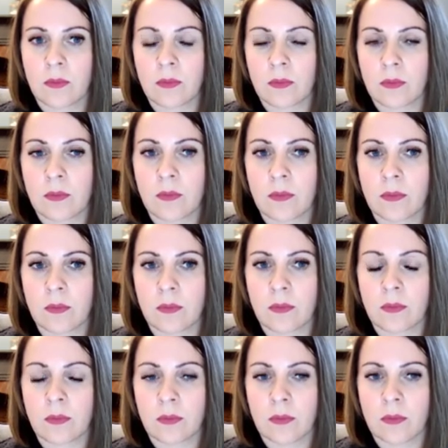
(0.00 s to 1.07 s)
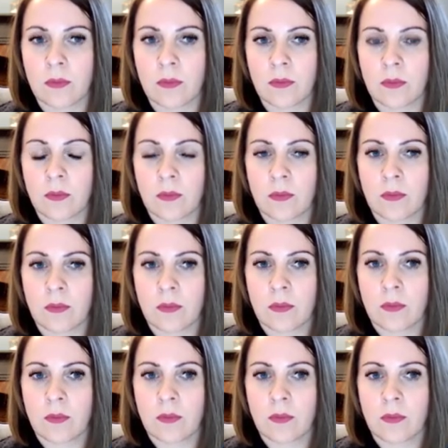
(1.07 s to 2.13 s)

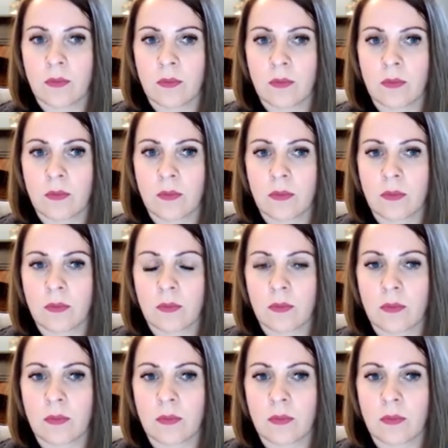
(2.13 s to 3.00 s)
No words are spoken by the person on screen.